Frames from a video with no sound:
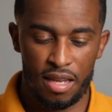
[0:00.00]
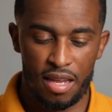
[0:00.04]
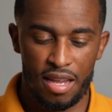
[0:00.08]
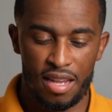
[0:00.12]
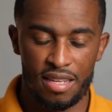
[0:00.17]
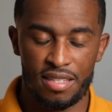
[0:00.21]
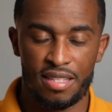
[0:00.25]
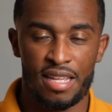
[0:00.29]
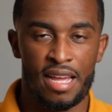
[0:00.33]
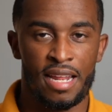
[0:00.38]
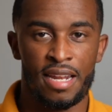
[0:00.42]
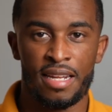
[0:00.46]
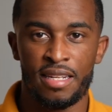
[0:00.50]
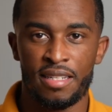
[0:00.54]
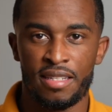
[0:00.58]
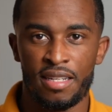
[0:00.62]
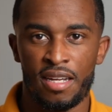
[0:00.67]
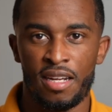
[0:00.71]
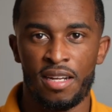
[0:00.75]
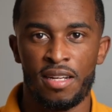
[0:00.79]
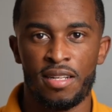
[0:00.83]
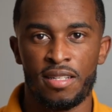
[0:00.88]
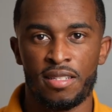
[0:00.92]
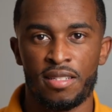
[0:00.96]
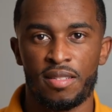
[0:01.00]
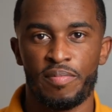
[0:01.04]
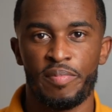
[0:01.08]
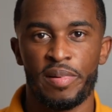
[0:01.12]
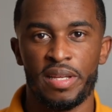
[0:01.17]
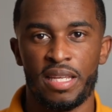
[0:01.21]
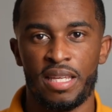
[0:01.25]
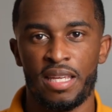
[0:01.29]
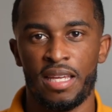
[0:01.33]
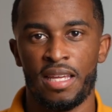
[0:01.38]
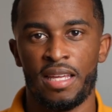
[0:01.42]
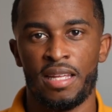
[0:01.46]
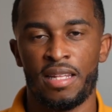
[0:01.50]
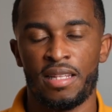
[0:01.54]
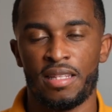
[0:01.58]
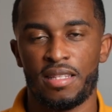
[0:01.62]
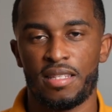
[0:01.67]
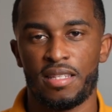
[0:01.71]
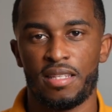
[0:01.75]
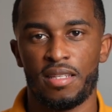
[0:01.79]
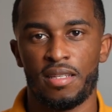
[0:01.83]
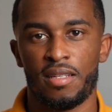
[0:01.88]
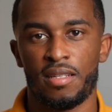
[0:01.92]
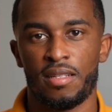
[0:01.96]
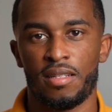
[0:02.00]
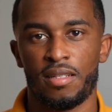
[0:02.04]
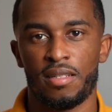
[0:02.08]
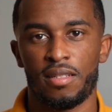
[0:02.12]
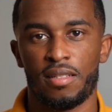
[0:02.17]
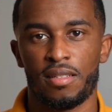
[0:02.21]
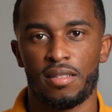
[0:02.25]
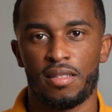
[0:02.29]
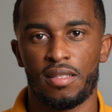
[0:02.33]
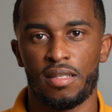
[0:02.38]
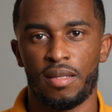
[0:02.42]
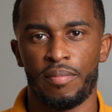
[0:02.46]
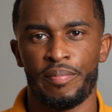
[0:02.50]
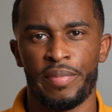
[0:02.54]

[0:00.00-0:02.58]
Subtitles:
is that it does begin to